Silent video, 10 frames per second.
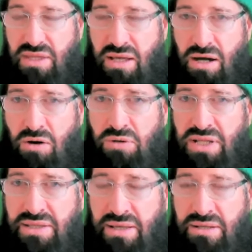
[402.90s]

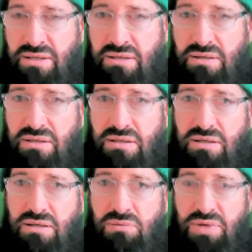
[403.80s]
Only then
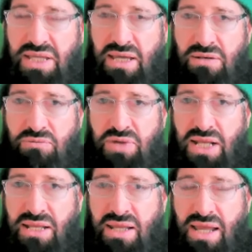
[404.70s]
we can
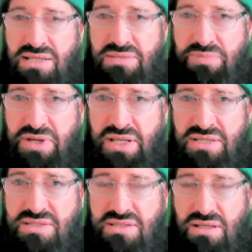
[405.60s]
really
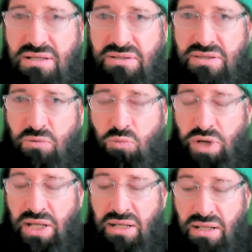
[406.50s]
experience the
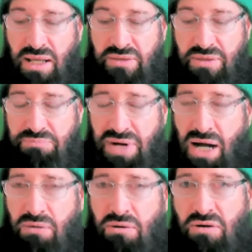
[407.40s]
will and the
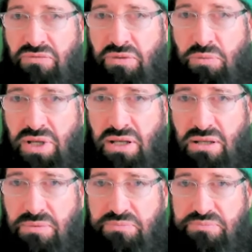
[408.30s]
power of the will.
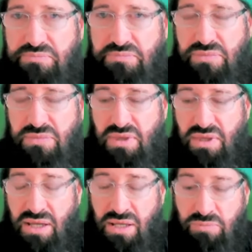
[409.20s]

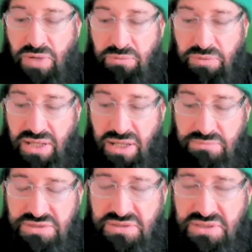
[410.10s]
And when we come
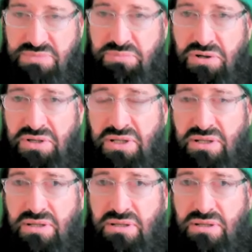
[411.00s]
to this point,